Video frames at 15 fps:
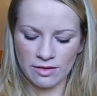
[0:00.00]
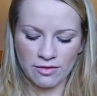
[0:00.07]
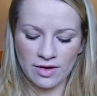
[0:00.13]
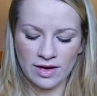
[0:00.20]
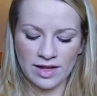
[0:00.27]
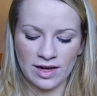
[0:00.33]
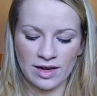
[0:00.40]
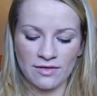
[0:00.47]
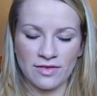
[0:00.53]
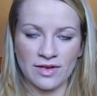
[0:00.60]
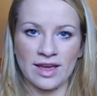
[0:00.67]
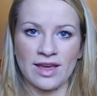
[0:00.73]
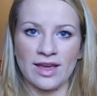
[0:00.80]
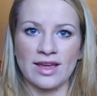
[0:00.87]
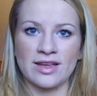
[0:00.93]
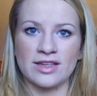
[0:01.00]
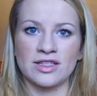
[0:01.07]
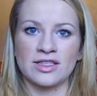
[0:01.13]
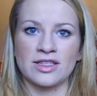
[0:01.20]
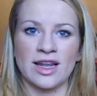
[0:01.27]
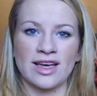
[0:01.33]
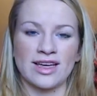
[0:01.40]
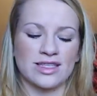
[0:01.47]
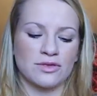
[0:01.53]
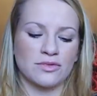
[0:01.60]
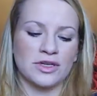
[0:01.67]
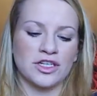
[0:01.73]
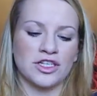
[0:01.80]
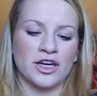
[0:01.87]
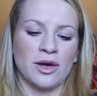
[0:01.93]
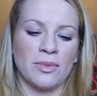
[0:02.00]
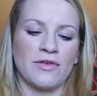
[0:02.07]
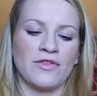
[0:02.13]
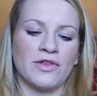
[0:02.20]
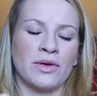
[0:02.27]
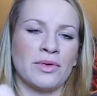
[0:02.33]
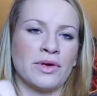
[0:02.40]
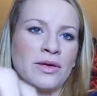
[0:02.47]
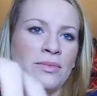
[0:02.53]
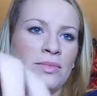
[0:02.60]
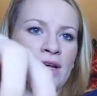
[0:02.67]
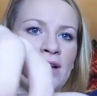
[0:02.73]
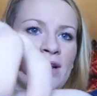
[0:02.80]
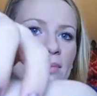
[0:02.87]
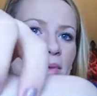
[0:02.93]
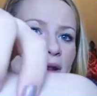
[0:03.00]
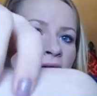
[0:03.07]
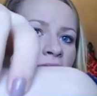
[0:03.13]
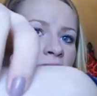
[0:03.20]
They're really lovely just to like switch it up if you don't want completely